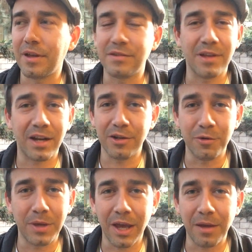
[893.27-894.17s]
It's not a
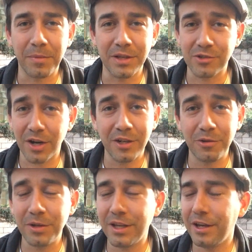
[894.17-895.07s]
new game, but he's trying to
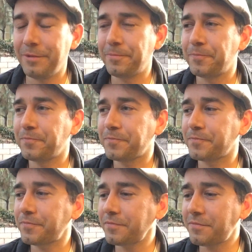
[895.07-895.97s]
do it again.
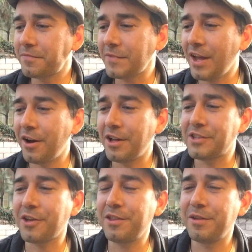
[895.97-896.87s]
I
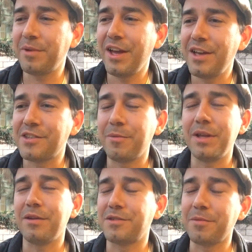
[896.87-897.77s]
saw
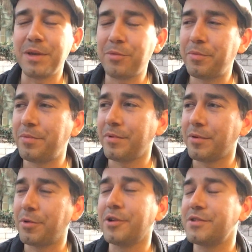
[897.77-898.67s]
some people
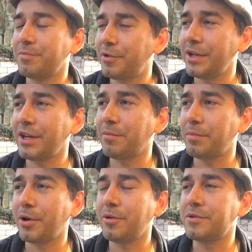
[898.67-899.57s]
putting up
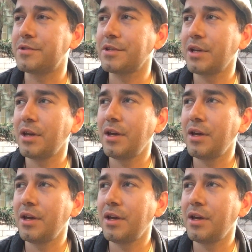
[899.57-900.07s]
a post